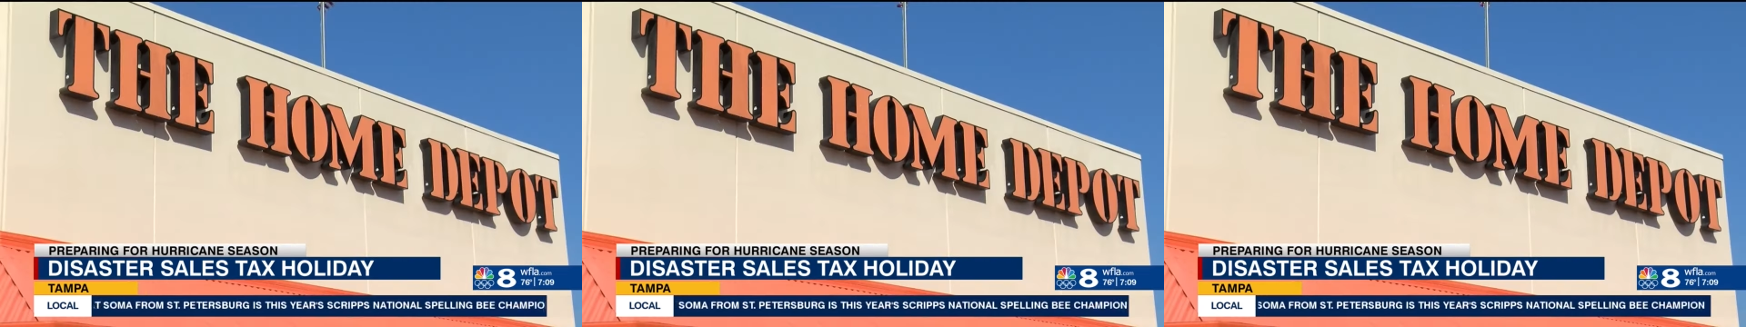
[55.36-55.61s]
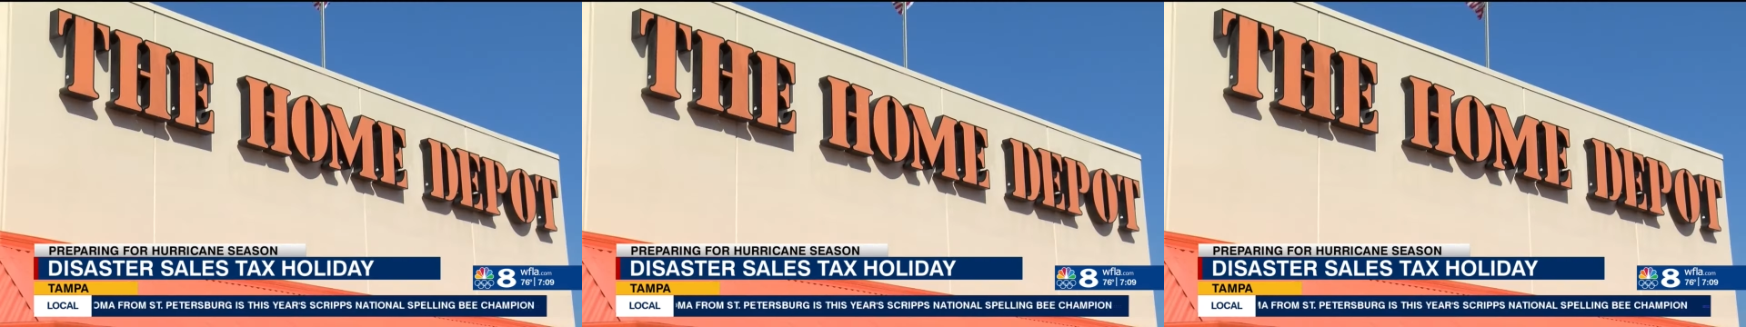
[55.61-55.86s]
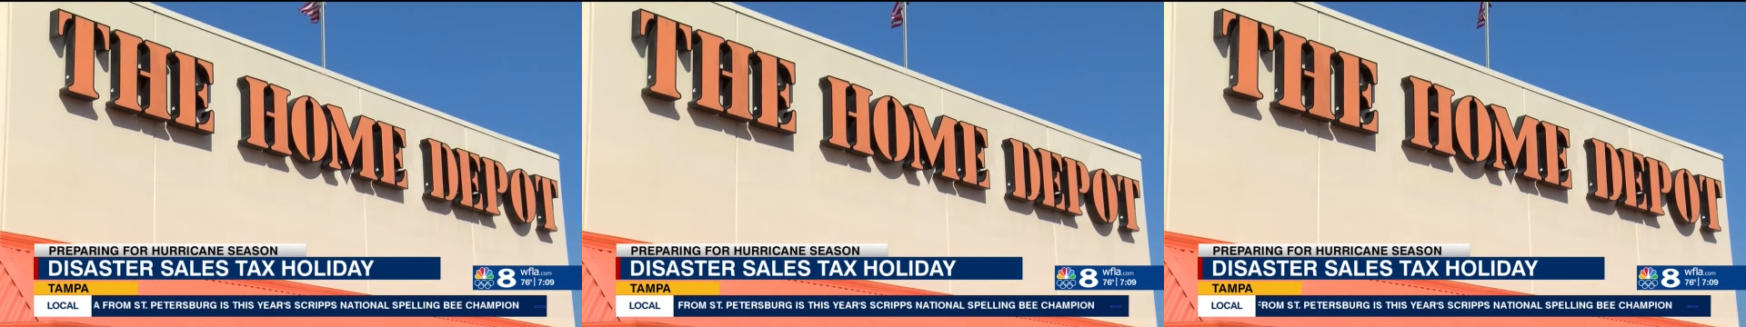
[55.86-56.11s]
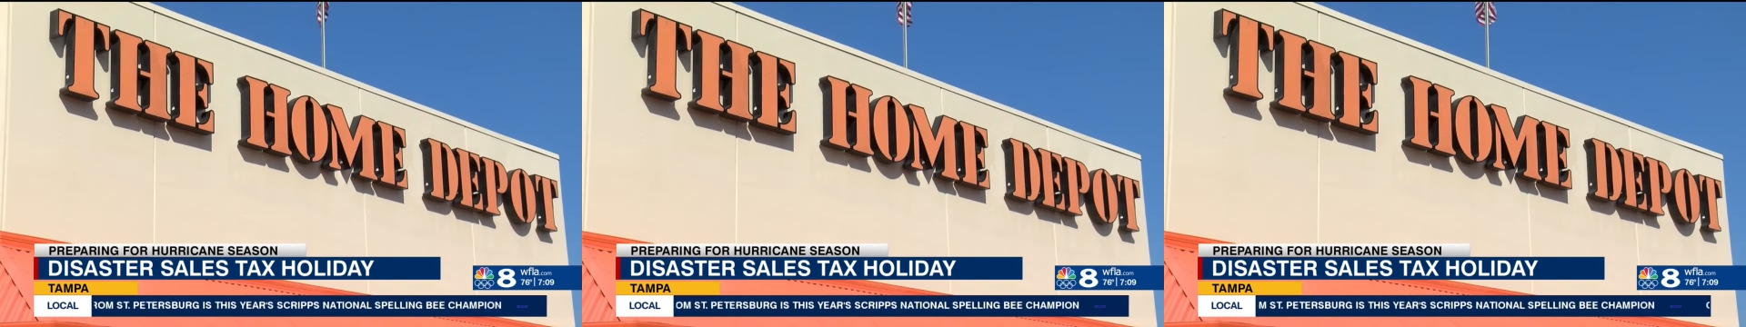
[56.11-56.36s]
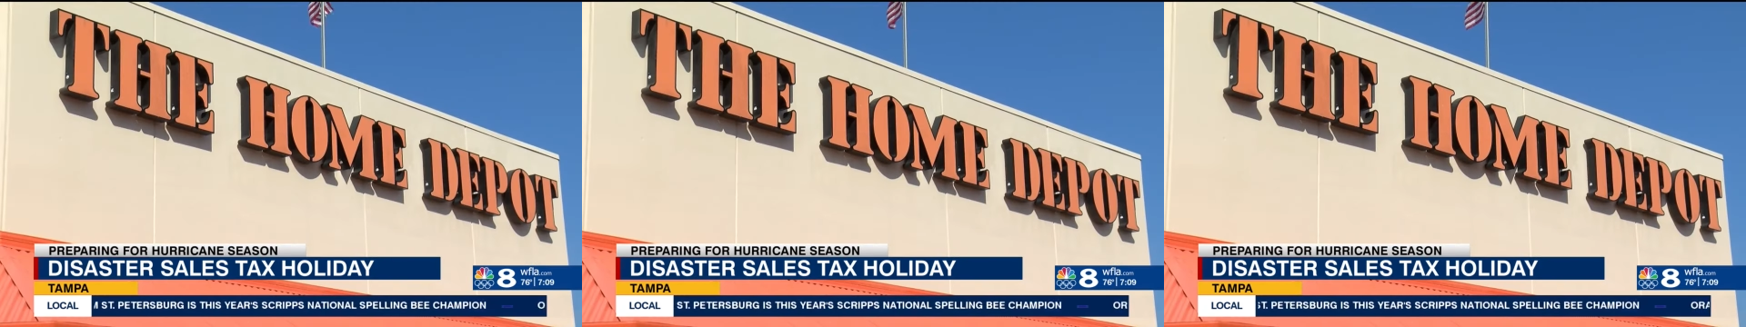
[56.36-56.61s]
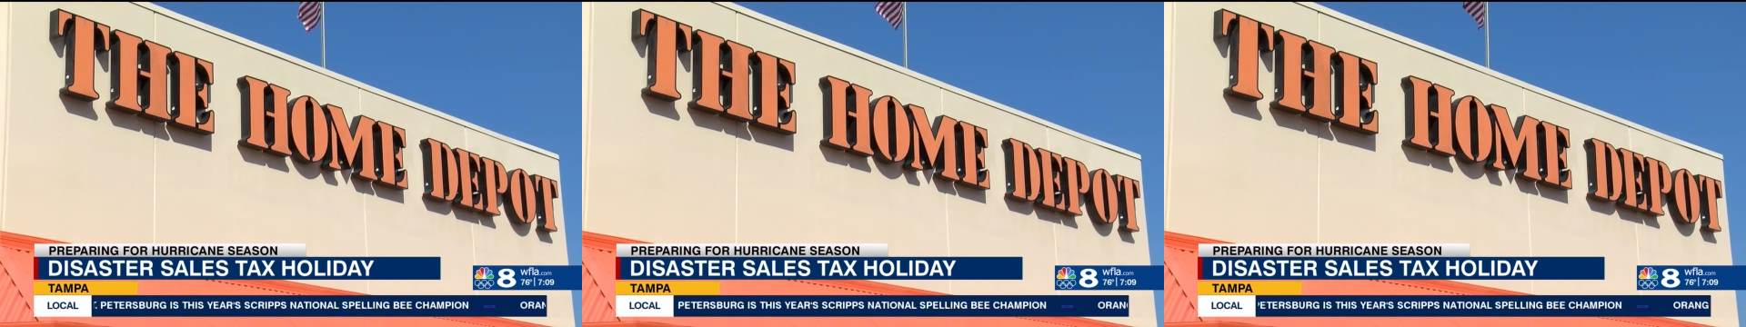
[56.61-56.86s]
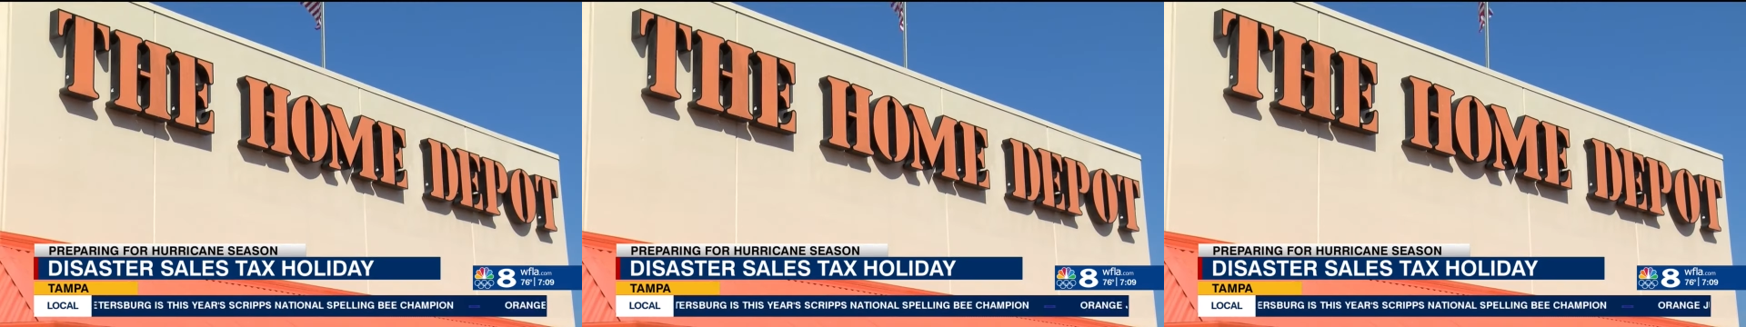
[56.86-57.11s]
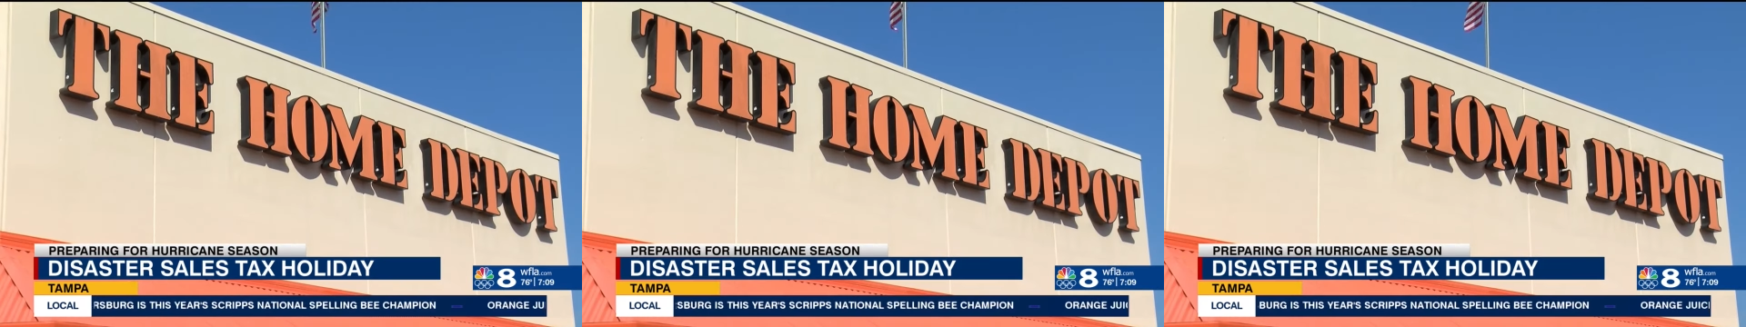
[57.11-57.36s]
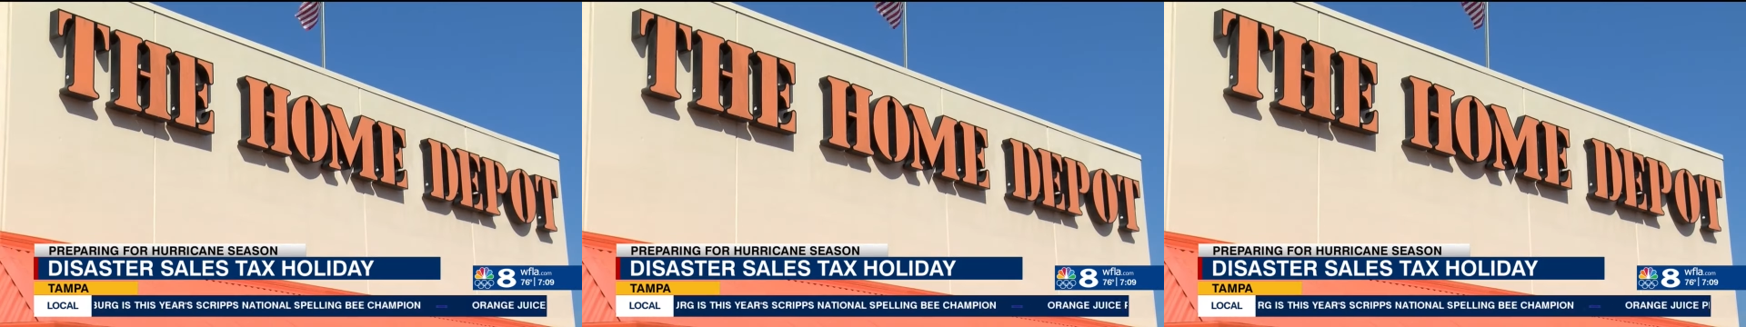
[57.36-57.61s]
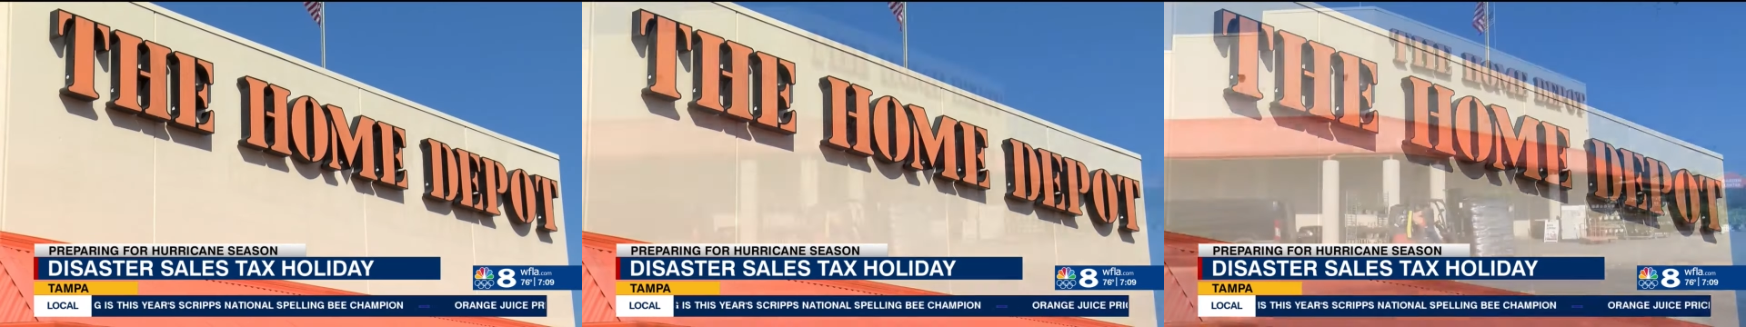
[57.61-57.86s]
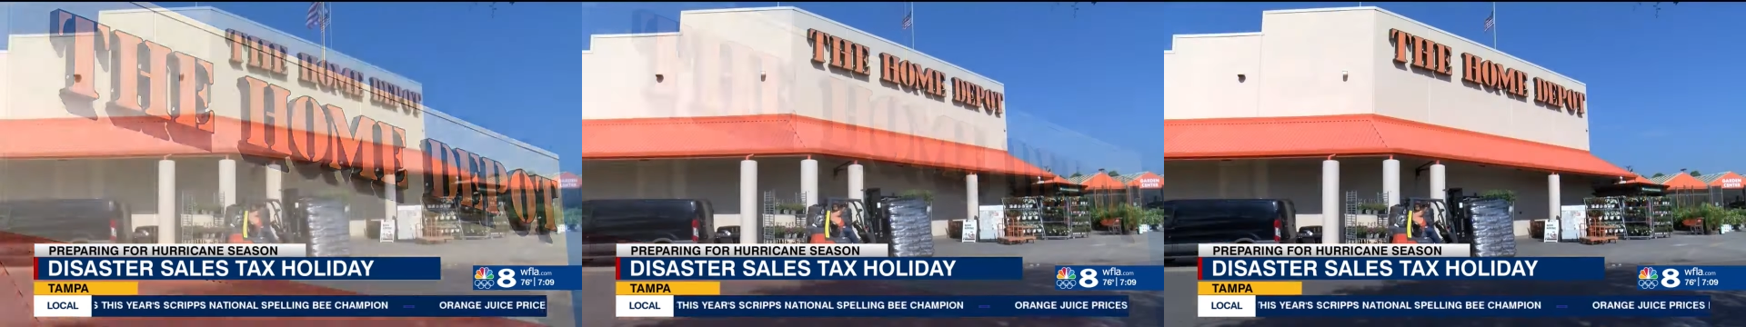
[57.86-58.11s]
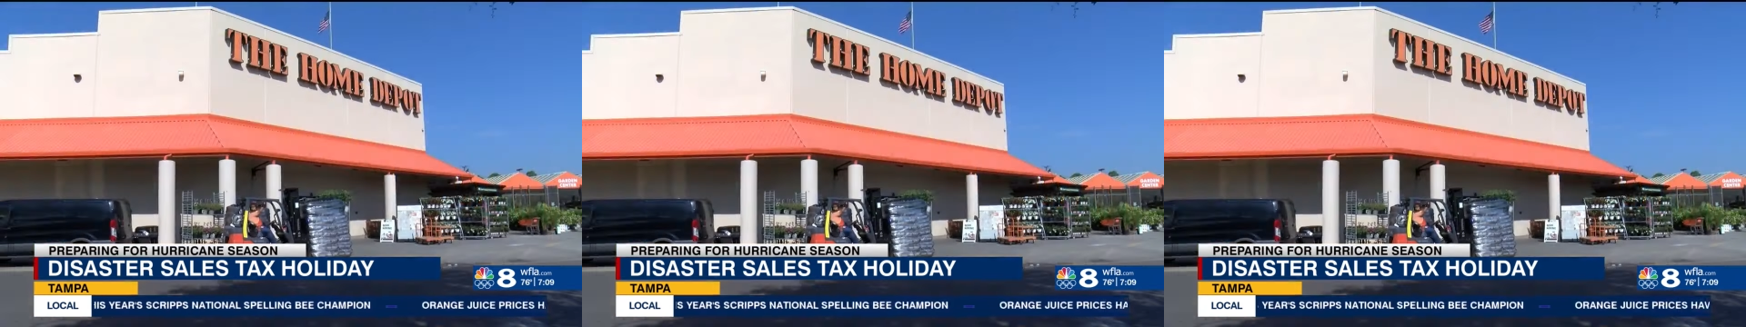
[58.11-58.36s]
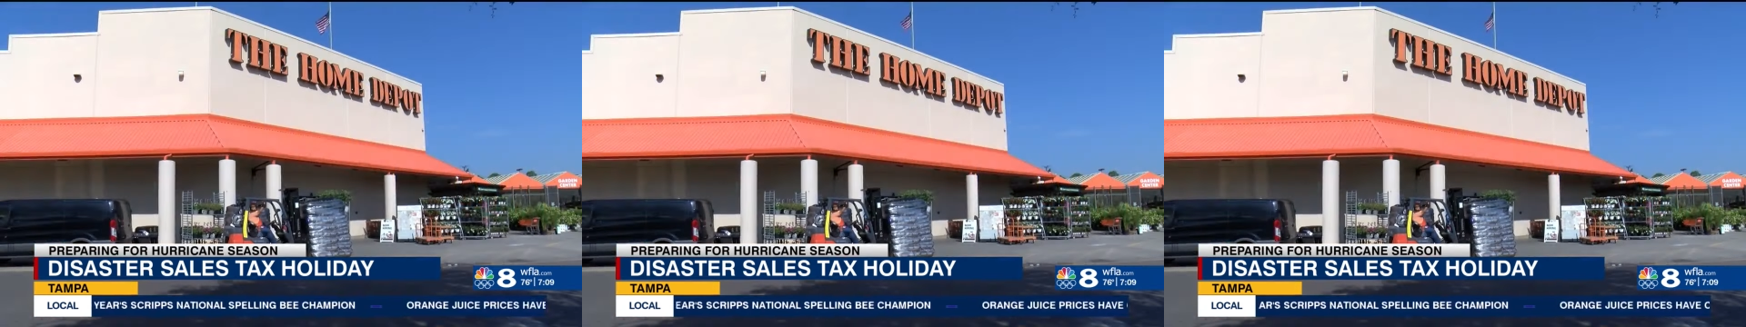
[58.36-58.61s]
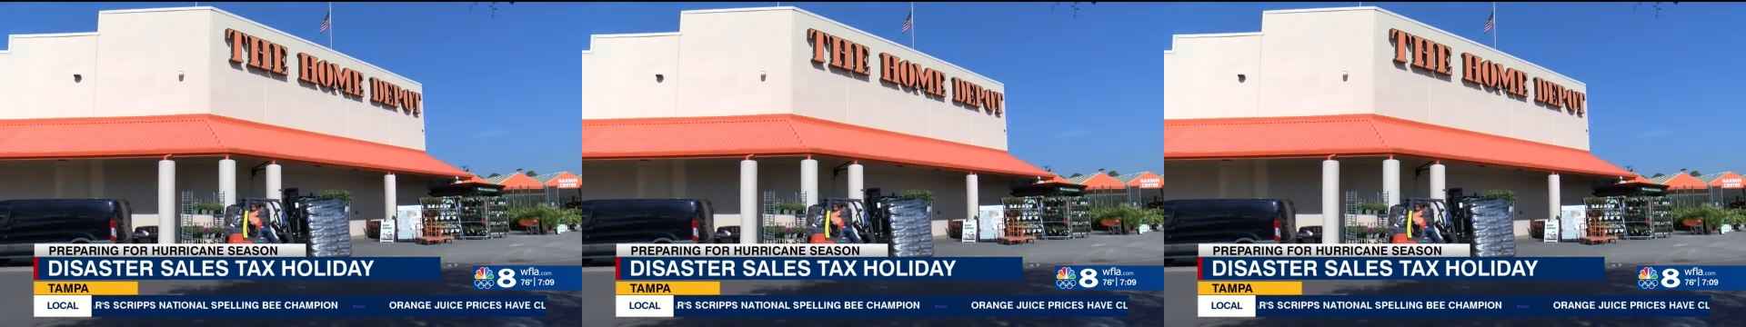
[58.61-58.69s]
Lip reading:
[unreadable: no face in view]